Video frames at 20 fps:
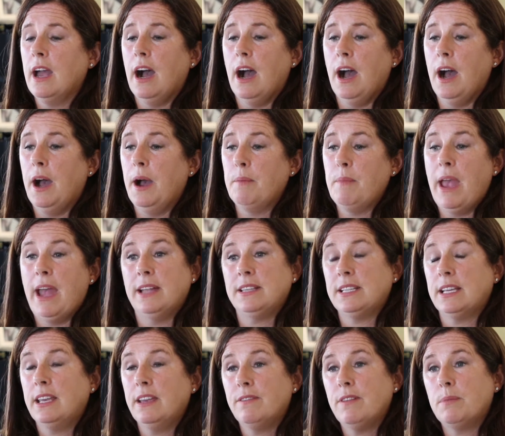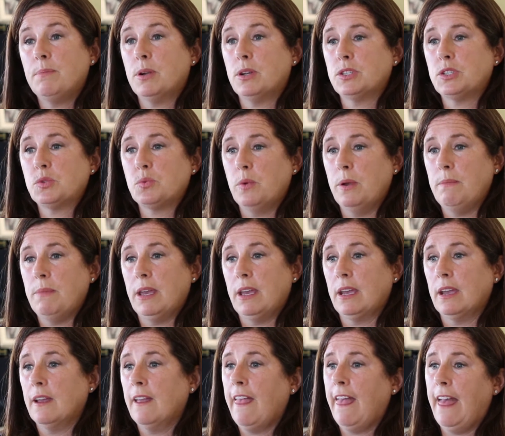had to give up her
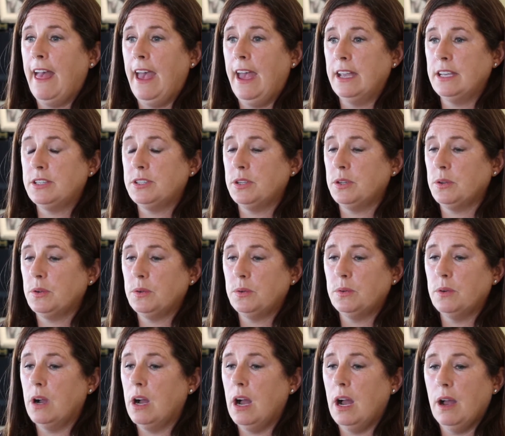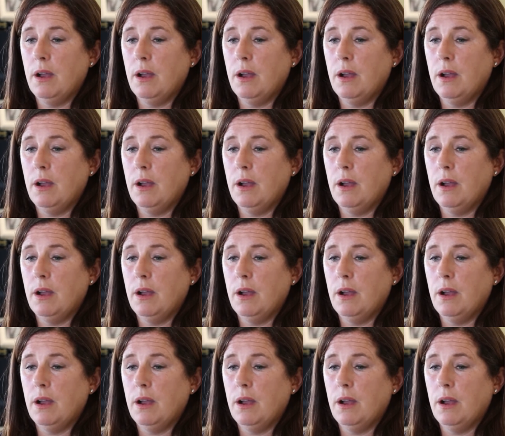swimming, had to